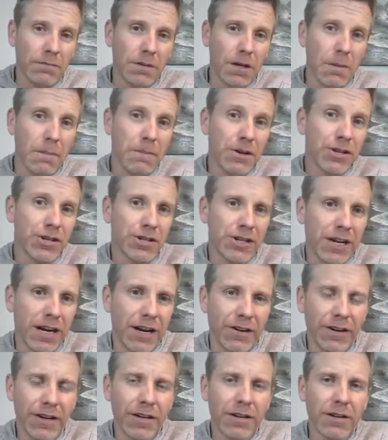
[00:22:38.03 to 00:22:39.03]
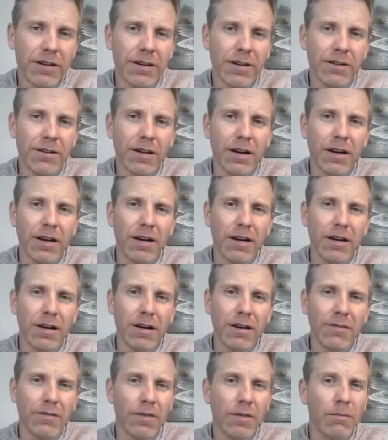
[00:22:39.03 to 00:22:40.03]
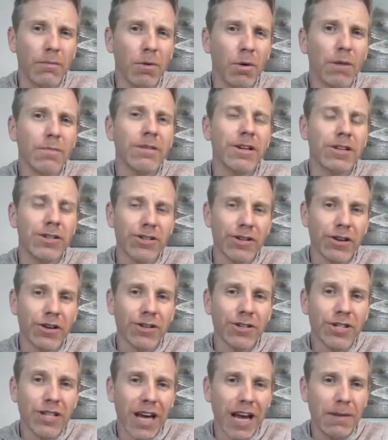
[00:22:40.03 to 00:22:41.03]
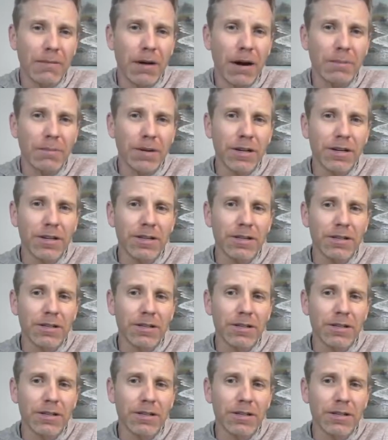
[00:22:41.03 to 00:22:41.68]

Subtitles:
missionary of the Mormon church came up and